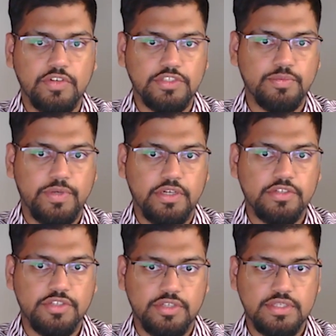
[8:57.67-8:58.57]
virtual
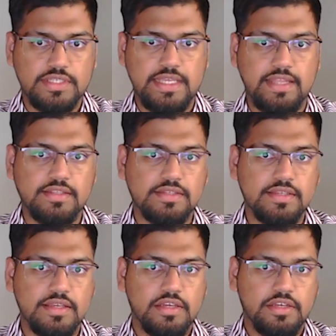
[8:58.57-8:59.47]
production
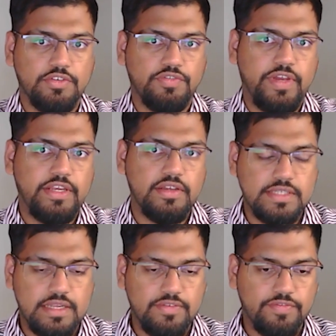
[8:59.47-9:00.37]
sets, do you find
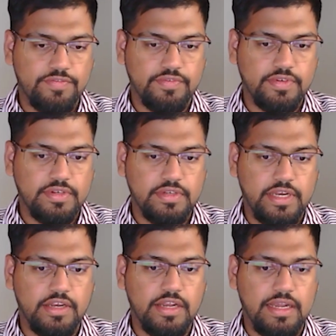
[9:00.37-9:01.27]
yourself
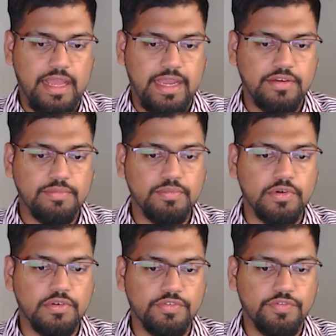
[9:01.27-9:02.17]
trying to light
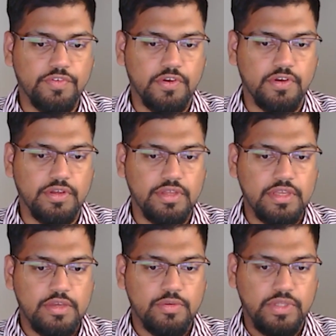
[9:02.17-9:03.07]
more for
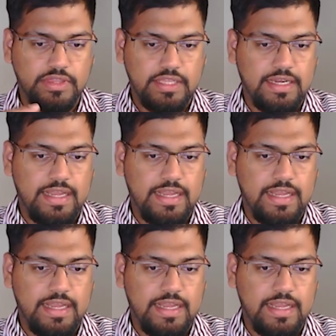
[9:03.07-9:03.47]
what the